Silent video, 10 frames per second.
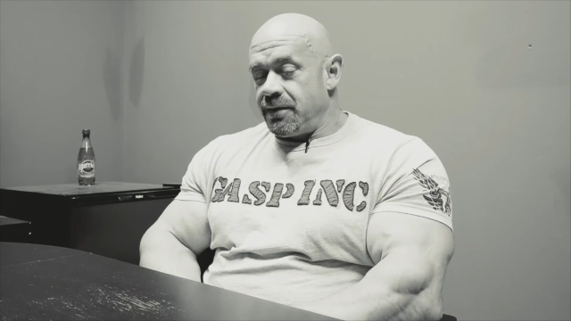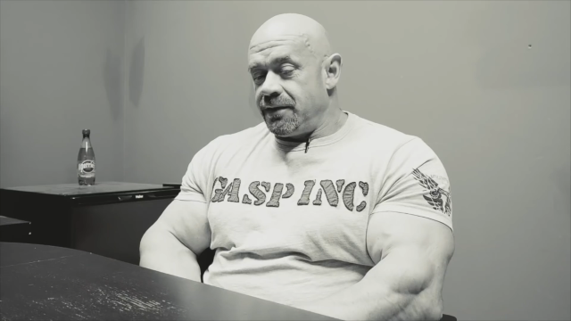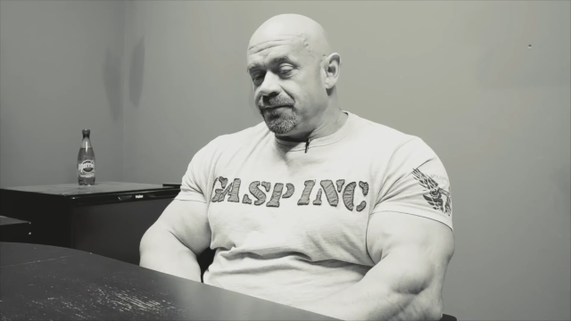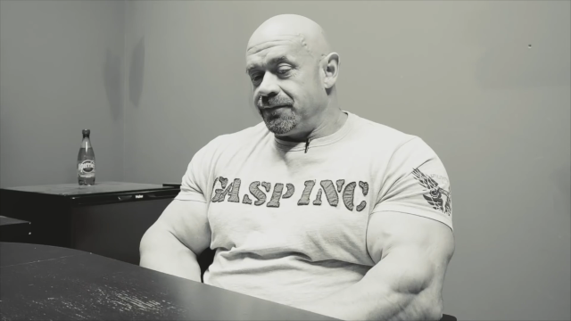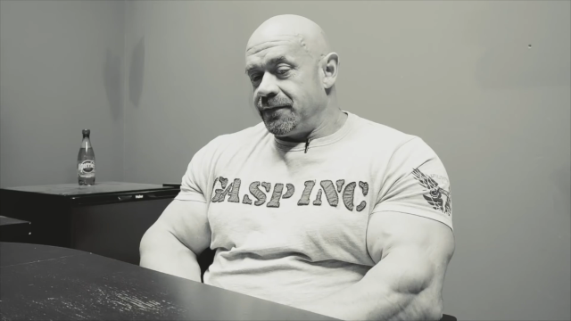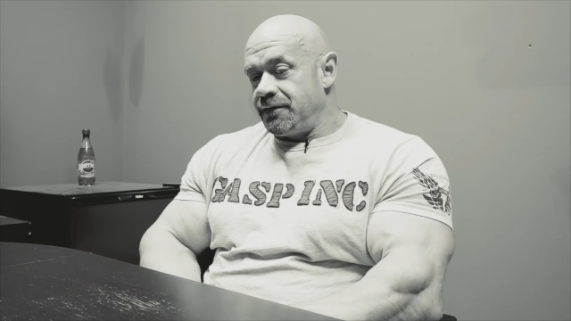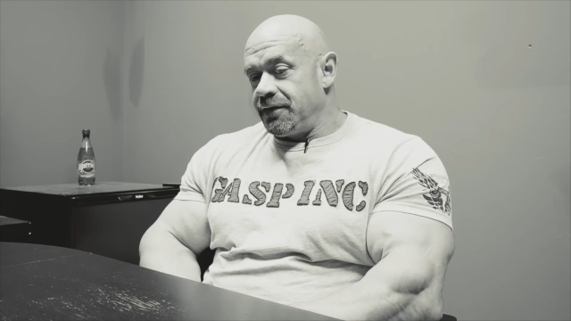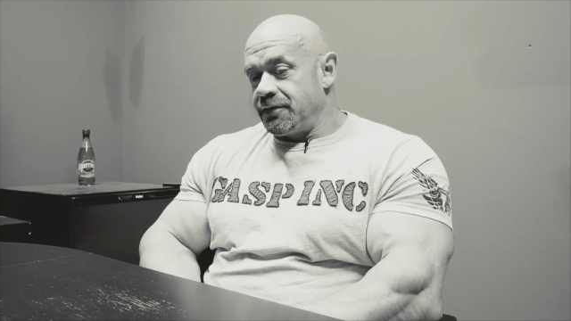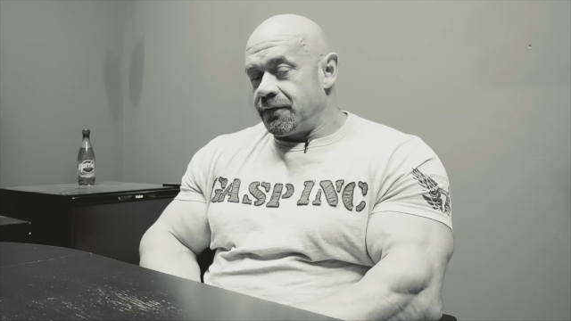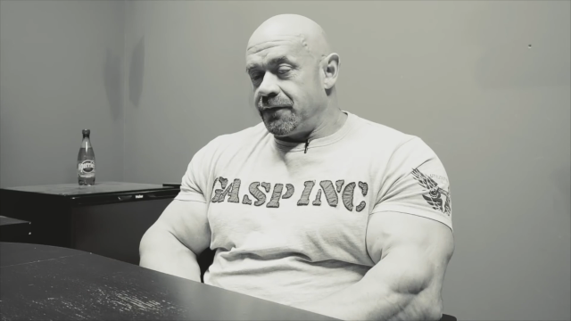mean, these
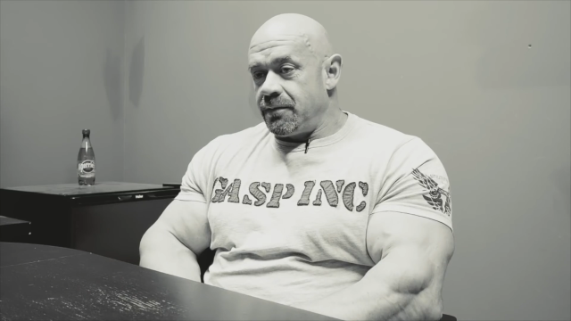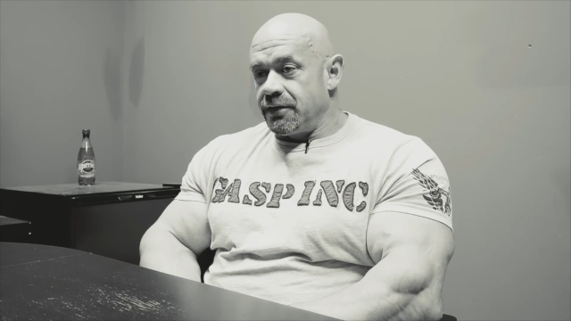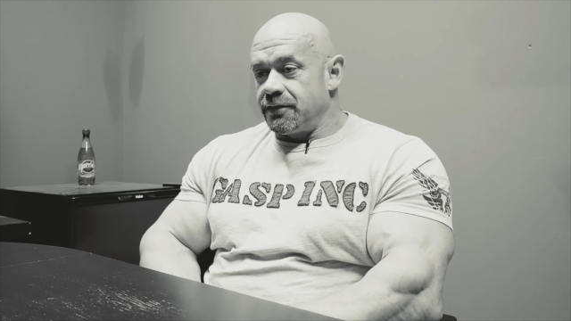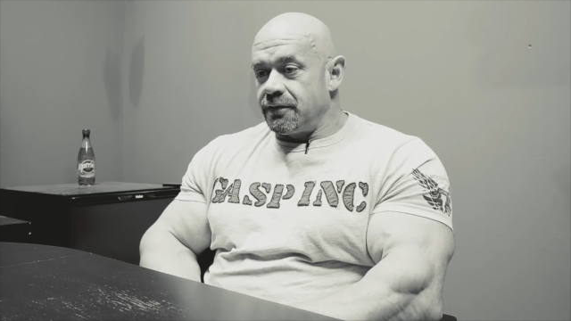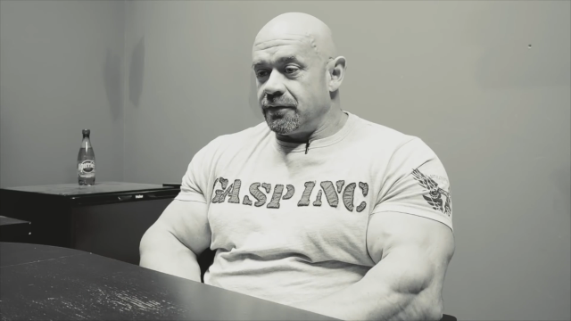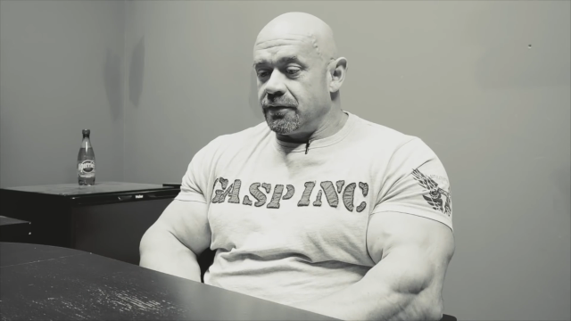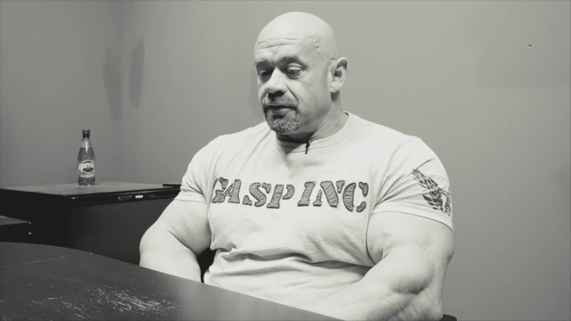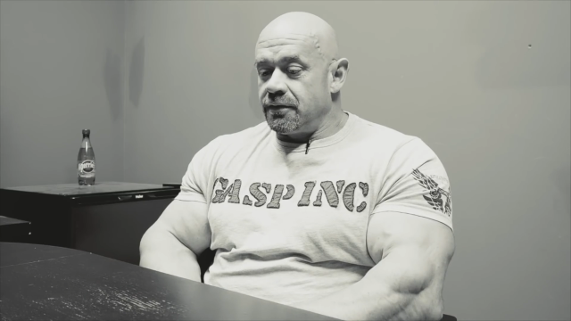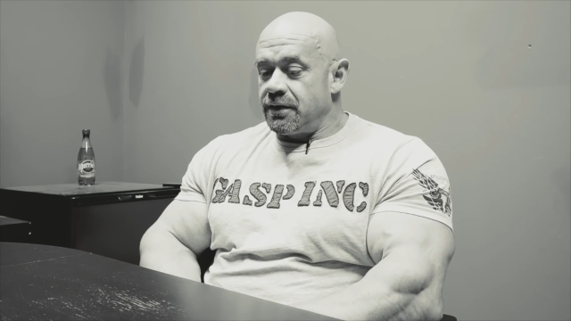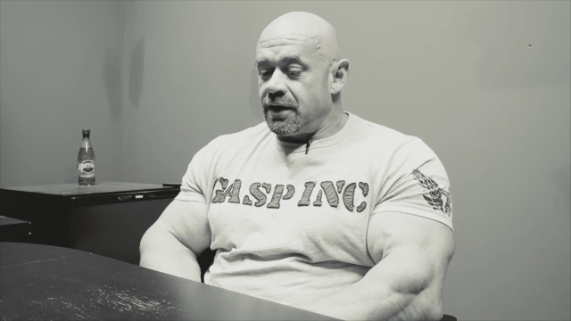Insta famous
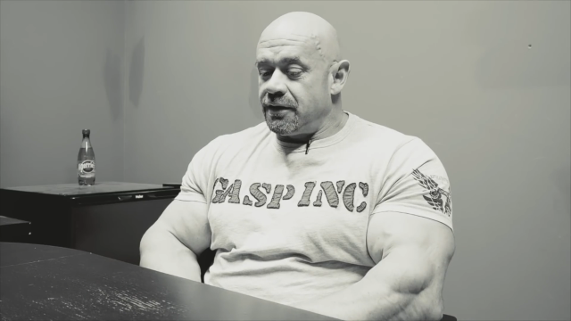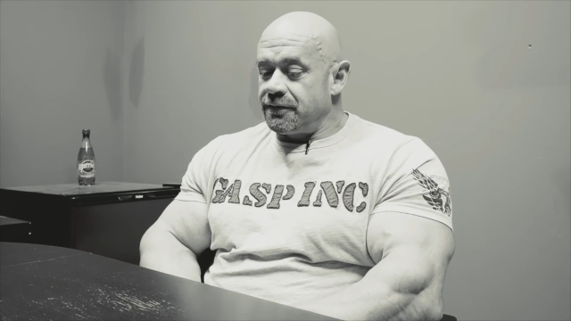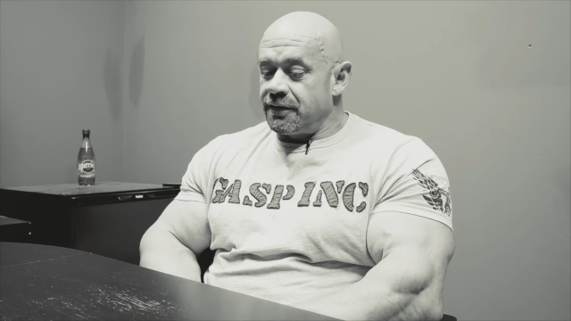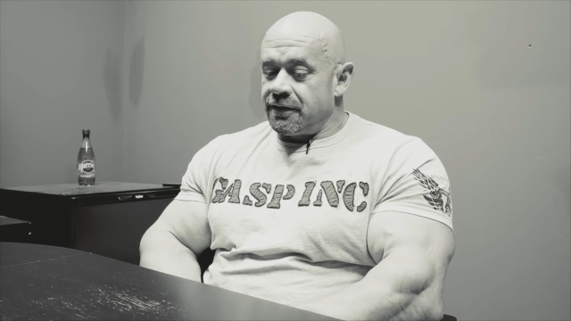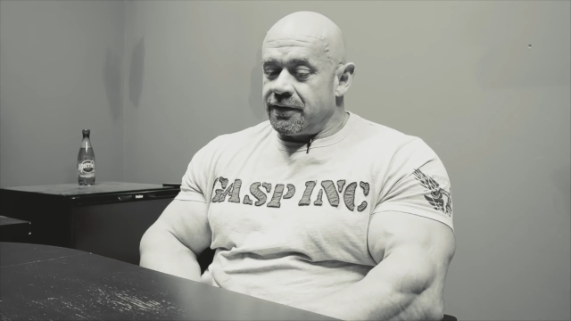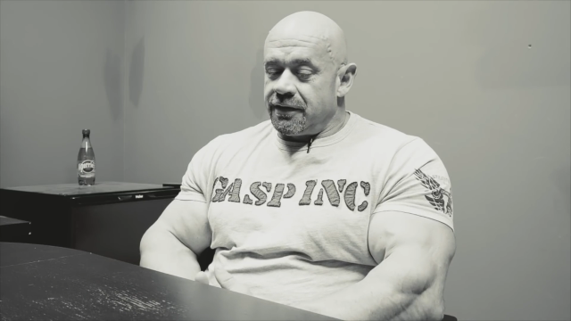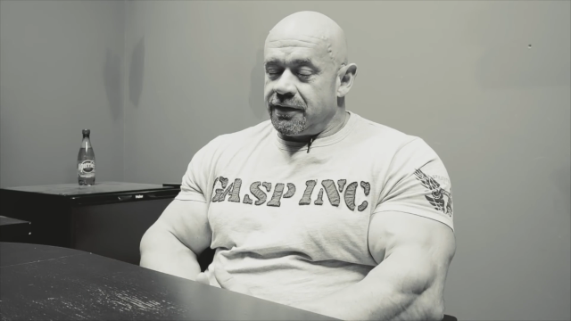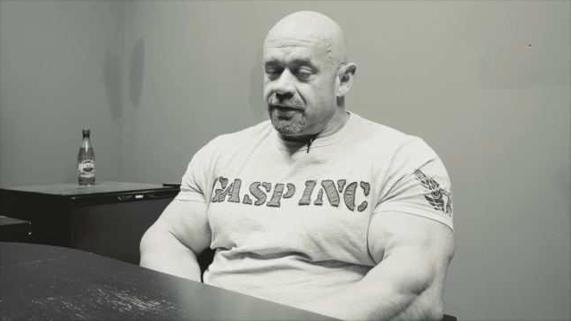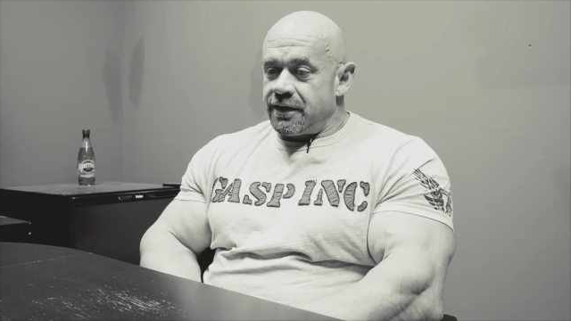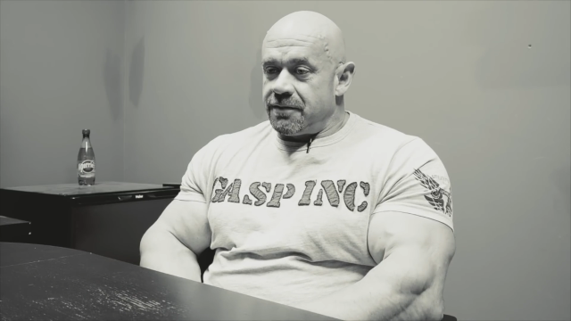guys,
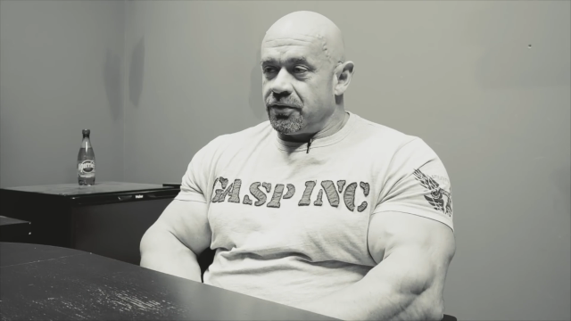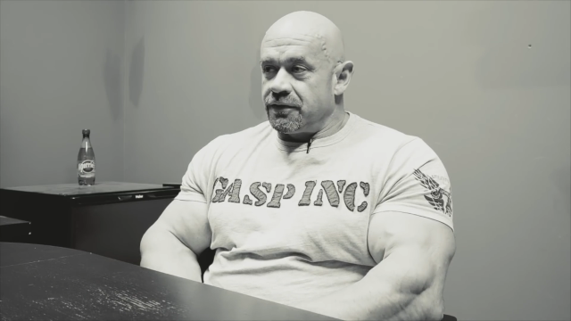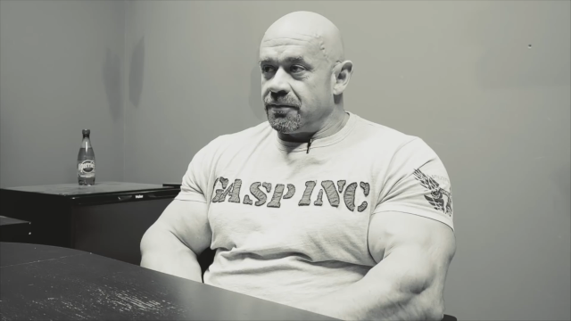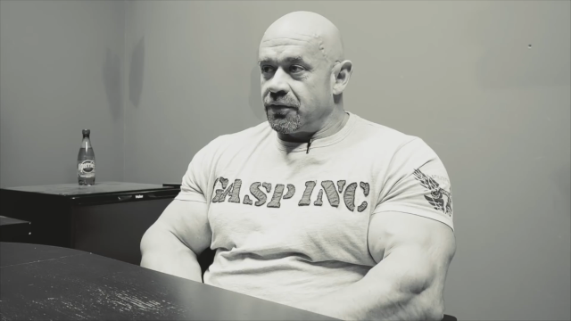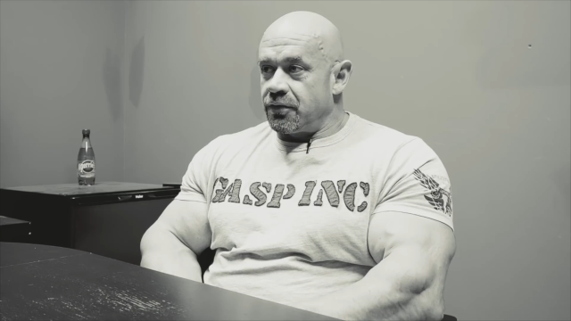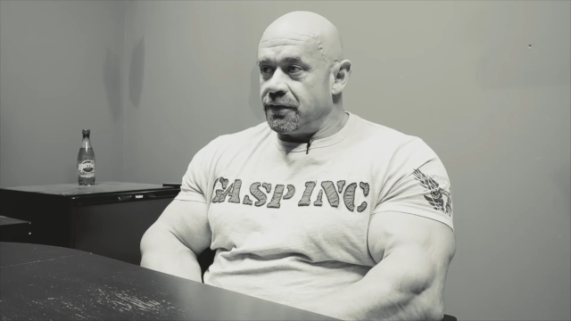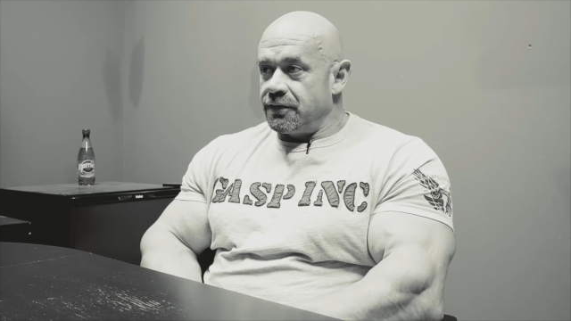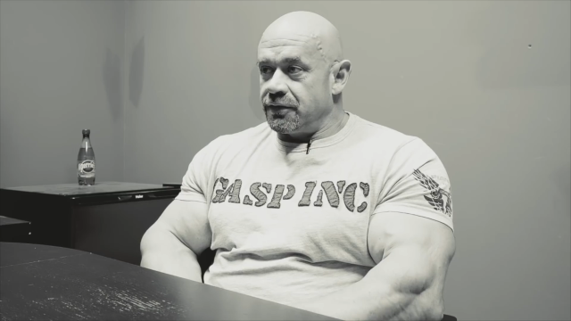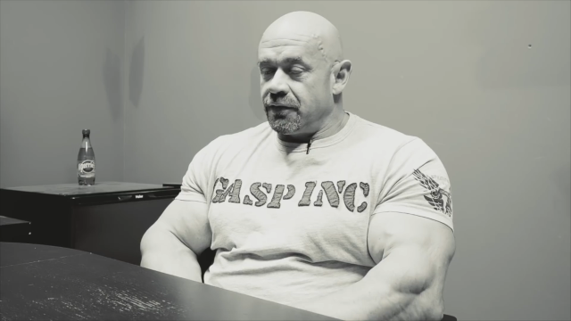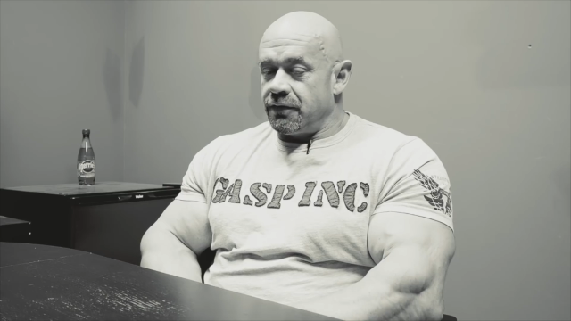you know, they put some
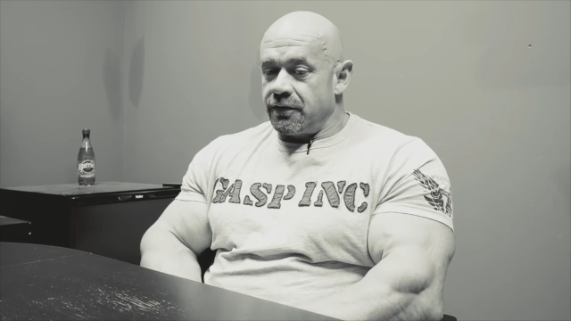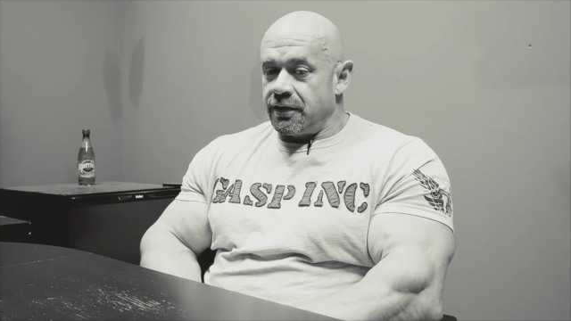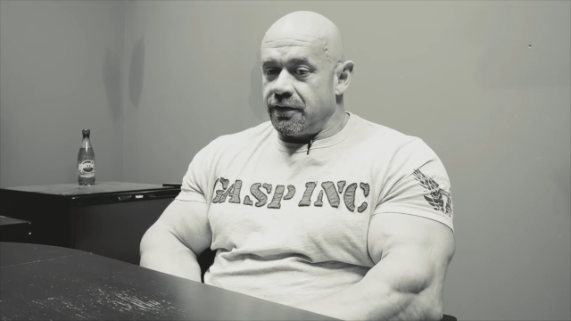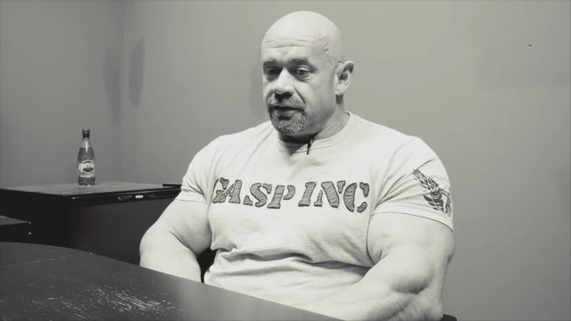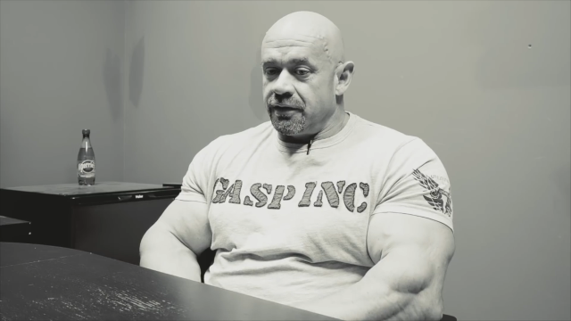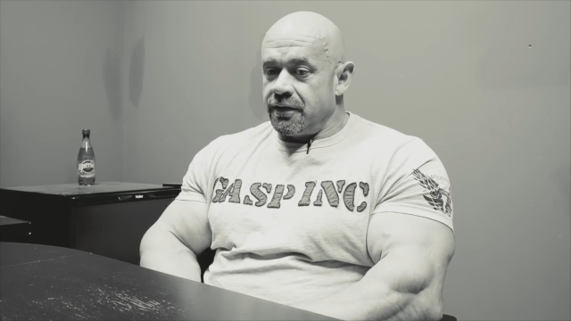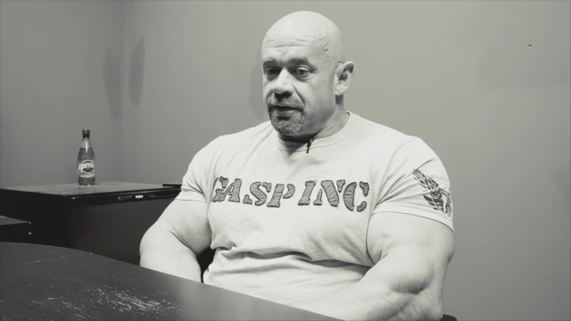crazy stuff on there and